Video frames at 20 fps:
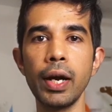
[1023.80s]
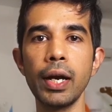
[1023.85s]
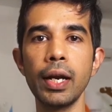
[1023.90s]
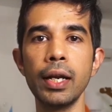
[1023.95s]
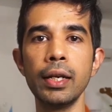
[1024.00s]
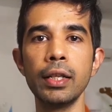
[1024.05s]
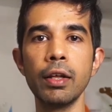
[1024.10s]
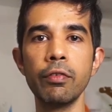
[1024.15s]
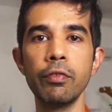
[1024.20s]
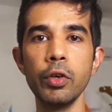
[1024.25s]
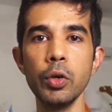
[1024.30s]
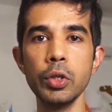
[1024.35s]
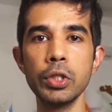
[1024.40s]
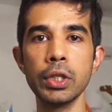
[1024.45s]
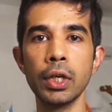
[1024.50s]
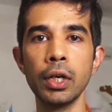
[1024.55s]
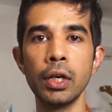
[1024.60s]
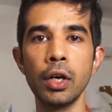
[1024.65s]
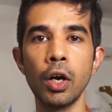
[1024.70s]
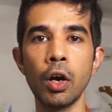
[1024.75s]
in the
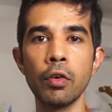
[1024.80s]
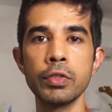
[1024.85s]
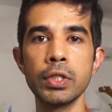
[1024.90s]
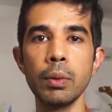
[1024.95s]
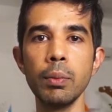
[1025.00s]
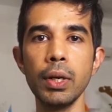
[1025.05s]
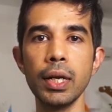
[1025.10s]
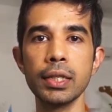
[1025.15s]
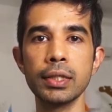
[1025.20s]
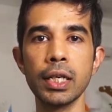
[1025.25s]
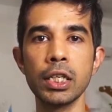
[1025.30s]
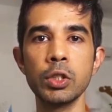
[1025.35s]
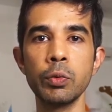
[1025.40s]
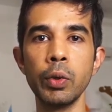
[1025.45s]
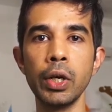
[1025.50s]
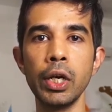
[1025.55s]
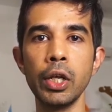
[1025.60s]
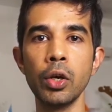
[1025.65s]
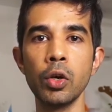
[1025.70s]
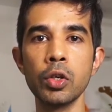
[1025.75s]
future of similar such
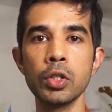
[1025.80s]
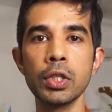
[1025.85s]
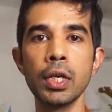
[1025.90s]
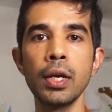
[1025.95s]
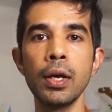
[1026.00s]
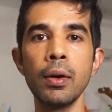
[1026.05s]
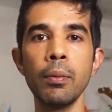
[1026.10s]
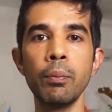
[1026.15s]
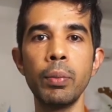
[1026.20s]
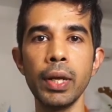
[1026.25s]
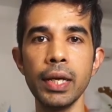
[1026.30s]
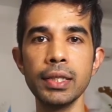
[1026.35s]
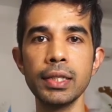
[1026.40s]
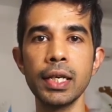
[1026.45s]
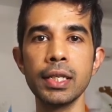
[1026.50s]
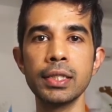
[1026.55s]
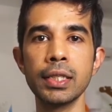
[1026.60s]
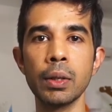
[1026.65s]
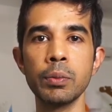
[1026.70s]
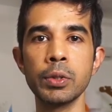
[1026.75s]
videos, please hit
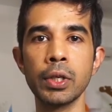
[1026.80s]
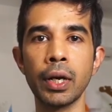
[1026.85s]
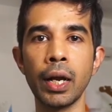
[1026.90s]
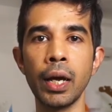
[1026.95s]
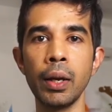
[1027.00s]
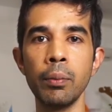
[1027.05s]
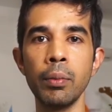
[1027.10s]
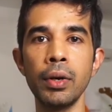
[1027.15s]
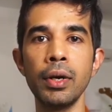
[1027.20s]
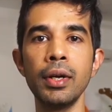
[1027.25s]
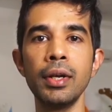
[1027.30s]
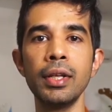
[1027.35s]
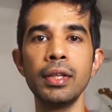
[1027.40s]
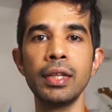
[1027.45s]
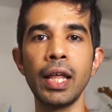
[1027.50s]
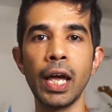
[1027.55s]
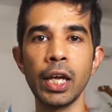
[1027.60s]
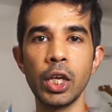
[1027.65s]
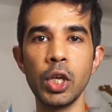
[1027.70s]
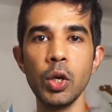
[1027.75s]
subscribe.
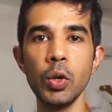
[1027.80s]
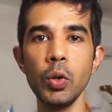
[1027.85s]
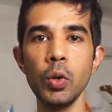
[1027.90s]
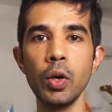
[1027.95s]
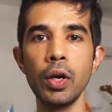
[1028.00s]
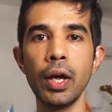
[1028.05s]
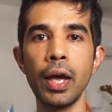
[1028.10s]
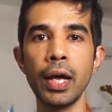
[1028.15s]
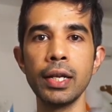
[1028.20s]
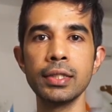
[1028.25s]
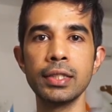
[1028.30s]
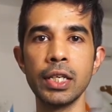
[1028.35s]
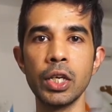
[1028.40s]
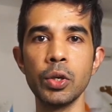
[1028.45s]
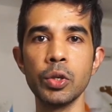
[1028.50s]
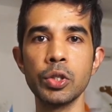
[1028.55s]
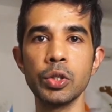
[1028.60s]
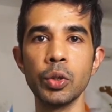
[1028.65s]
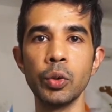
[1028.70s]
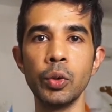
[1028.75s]
Thank you and see you
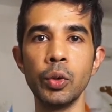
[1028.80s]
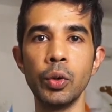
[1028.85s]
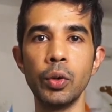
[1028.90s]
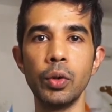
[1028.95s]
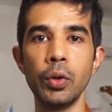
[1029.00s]
soon.